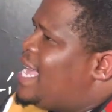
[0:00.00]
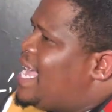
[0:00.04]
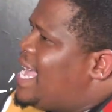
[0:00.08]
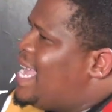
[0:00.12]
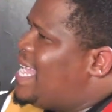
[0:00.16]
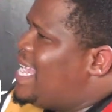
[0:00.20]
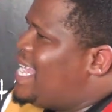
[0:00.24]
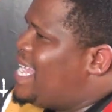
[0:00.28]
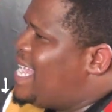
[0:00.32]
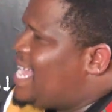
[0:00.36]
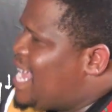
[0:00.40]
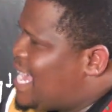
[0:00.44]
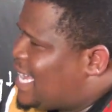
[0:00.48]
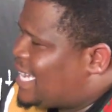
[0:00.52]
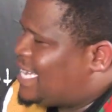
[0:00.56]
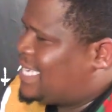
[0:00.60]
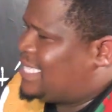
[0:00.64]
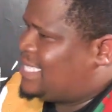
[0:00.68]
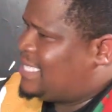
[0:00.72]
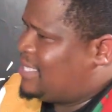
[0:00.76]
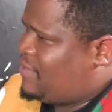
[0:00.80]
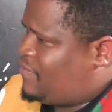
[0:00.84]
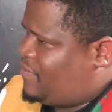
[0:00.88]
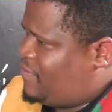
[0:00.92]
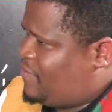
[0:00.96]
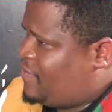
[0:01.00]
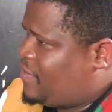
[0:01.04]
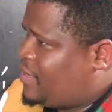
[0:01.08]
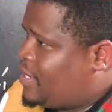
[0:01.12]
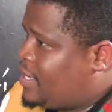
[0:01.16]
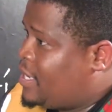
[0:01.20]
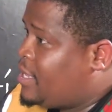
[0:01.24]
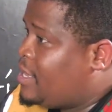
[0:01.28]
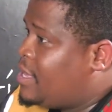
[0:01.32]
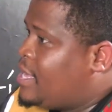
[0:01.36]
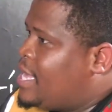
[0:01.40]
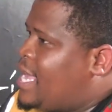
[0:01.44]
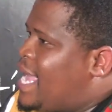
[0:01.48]
a negative
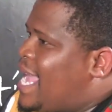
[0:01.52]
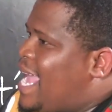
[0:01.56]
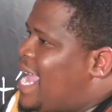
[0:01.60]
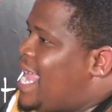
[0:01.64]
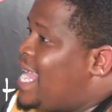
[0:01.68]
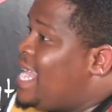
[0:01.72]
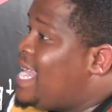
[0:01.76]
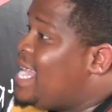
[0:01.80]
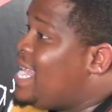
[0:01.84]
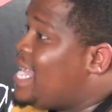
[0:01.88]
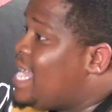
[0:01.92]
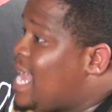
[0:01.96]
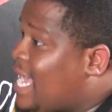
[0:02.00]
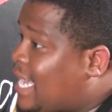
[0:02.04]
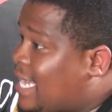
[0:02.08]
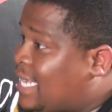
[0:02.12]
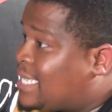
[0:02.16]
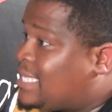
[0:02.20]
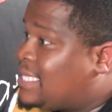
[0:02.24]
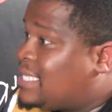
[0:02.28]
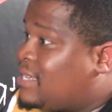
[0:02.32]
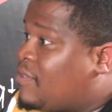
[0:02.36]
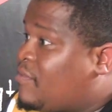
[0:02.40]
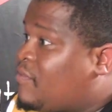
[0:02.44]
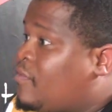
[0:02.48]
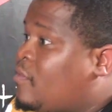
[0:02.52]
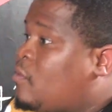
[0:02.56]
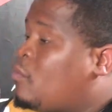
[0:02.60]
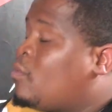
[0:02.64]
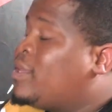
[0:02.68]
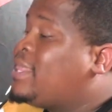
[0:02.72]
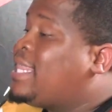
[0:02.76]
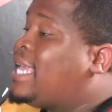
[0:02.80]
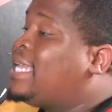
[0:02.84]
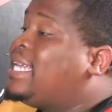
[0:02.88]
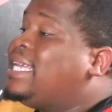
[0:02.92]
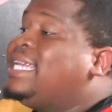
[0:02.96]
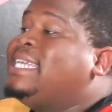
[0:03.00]

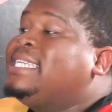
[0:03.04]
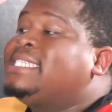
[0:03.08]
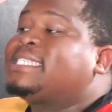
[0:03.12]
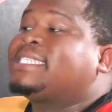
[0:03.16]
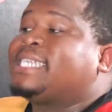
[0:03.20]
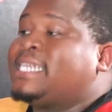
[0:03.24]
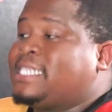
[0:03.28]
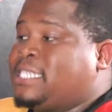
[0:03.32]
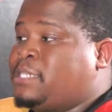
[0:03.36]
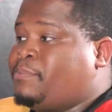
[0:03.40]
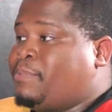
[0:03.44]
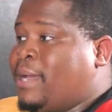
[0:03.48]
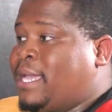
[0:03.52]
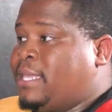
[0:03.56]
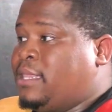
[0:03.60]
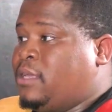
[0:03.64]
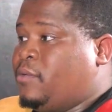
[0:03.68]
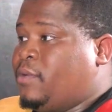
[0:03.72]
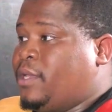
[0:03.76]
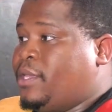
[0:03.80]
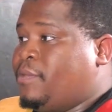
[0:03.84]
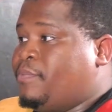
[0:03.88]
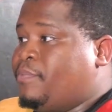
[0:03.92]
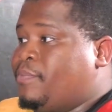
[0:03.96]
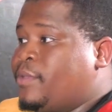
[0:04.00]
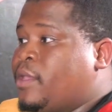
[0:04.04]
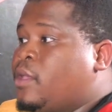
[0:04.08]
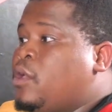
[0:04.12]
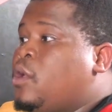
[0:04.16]
with an interest, by the way,